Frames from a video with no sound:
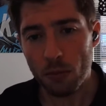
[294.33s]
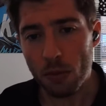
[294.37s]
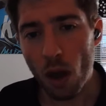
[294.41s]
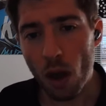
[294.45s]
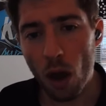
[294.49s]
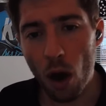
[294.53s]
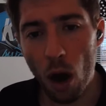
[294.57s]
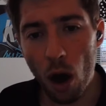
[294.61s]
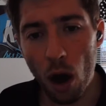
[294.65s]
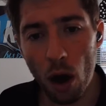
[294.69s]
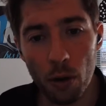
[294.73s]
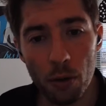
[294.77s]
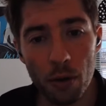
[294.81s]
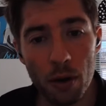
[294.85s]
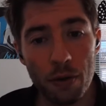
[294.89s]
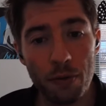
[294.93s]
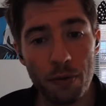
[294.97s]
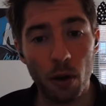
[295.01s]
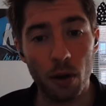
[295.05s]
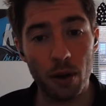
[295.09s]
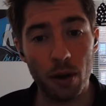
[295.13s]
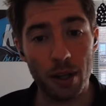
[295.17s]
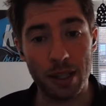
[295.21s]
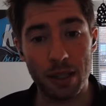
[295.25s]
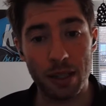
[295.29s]
our
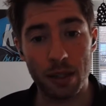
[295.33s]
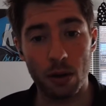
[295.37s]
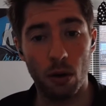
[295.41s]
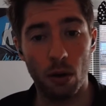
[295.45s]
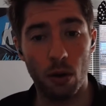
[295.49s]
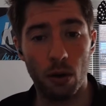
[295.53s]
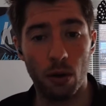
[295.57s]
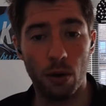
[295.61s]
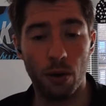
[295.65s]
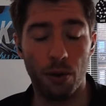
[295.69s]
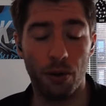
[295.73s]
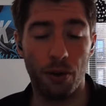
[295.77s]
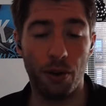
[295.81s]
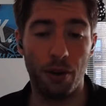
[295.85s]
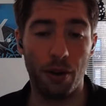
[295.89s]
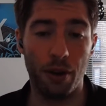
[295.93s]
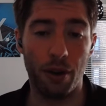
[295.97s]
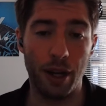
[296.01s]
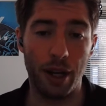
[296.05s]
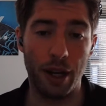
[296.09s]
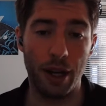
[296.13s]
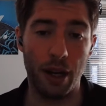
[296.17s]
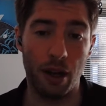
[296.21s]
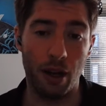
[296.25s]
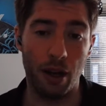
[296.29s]
advice on
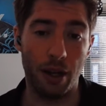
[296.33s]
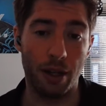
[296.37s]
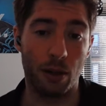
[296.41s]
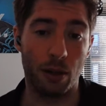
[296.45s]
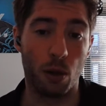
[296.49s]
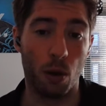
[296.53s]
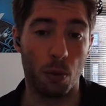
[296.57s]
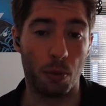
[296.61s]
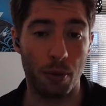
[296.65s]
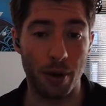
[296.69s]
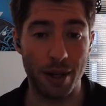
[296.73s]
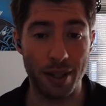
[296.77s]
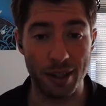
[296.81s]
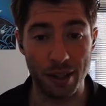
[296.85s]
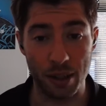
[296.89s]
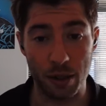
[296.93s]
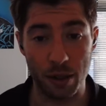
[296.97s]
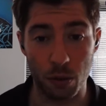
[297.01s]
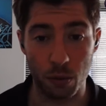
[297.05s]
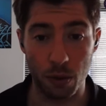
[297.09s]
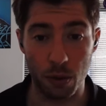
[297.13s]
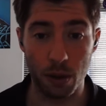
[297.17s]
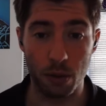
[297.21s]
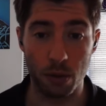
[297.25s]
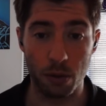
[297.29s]
incorporating
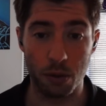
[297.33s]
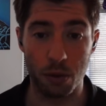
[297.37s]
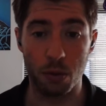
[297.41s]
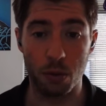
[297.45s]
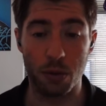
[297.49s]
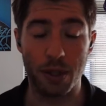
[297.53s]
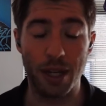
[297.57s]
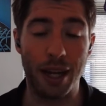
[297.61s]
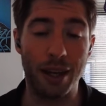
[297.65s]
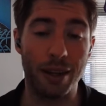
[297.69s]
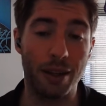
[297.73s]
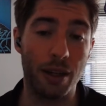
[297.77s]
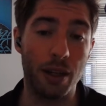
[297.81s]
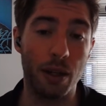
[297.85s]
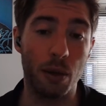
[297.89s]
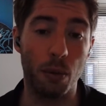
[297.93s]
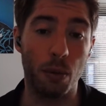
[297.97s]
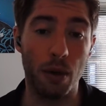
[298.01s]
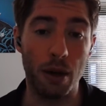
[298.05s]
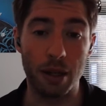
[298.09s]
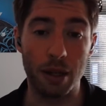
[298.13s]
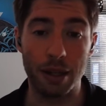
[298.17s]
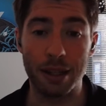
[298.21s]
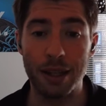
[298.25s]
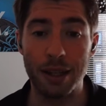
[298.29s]
drills or technique
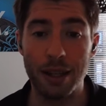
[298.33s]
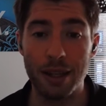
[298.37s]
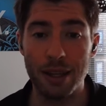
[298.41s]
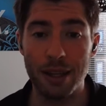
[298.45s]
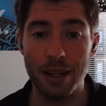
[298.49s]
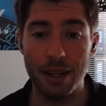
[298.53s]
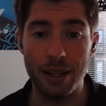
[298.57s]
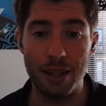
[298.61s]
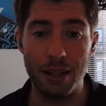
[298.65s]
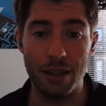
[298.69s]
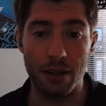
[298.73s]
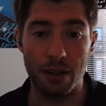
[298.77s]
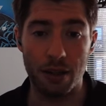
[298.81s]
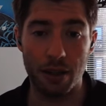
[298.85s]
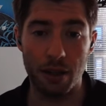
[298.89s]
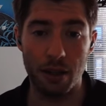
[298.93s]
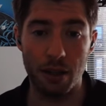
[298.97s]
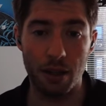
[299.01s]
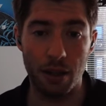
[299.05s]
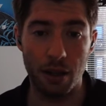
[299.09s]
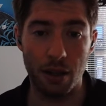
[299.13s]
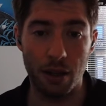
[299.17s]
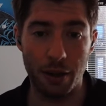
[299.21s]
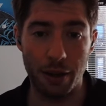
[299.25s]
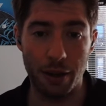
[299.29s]
work is
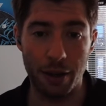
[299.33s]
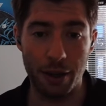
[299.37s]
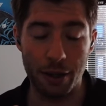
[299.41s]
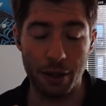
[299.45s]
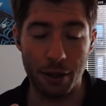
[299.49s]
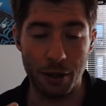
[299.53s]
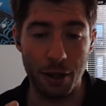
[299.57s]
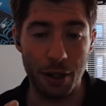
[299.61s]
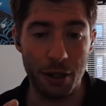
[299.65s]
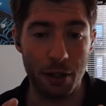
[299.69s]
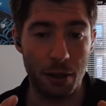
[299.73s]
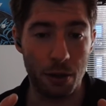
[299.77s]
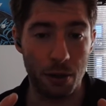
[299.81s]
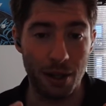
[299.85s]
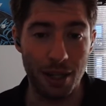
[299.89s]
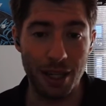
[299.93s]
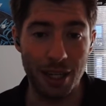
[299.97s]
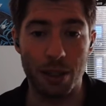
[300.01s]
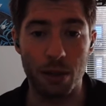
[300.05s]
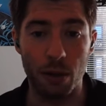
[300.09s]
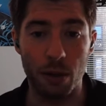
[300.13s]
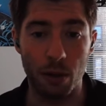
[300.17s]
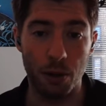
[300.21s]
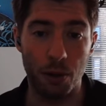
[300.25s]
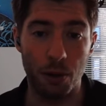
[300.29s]
you need to do
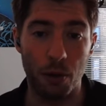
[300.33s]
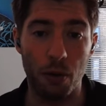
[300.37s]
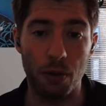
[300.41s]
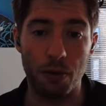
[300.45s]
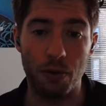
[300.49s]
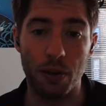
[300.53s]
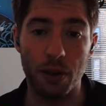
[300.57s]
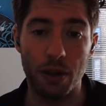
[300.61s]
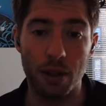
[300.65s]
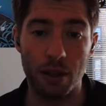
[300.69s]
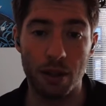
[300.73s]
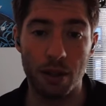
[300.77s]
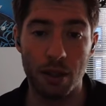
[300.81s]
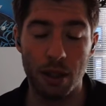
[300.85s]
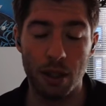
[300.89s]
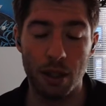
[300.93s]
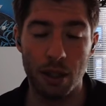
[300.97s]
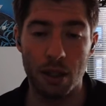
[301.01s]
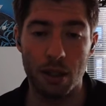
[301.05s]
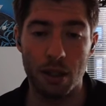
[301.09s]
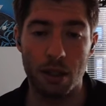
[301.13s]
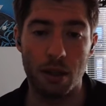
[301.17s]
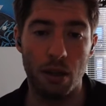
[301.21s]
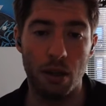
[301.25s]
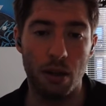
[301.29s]
little and often.
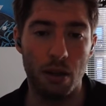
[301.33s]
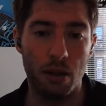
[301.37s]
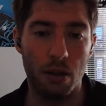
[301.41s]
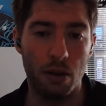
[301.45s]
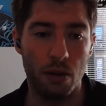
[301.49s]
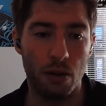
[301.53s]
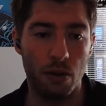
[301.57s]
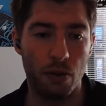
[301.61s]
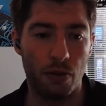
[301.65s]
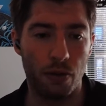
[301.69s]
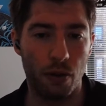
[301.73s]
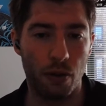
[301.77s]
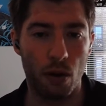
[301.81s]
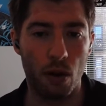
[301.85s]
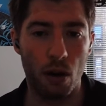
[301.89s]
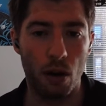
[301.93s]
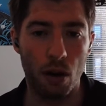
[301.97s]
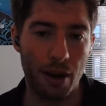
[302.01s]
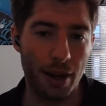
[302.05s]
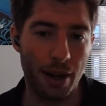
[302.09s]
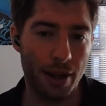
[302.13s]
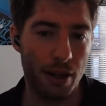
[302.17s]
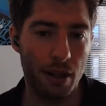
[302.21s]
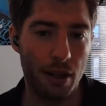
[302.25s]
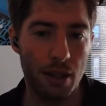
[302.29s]
So for
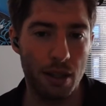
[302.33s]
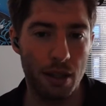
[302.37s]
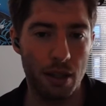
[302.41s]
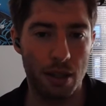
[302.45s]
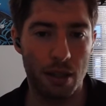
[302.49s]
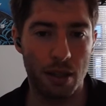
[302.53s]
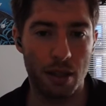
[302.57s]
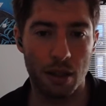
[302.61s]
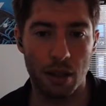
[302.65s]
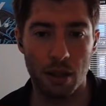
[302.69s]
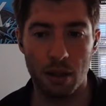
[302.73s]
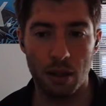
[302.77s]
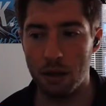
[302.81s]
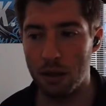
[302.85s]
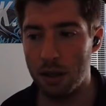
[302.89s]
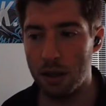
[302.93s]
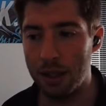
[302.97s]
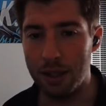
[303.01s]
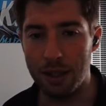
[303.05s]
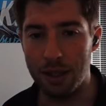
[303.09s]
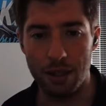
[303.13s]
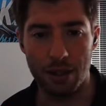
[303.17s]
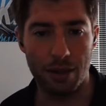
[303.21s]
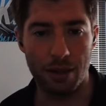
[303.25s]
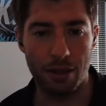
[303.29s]
our athletes,
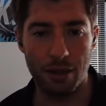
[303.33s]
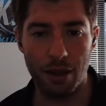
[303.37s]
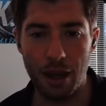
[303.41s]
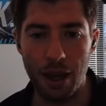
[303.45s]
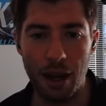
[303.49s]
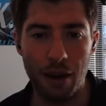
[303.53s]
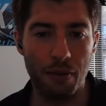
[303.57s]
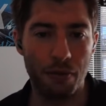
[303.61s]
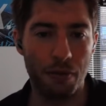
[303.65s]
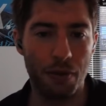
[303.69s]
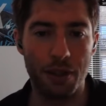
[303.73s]
it's every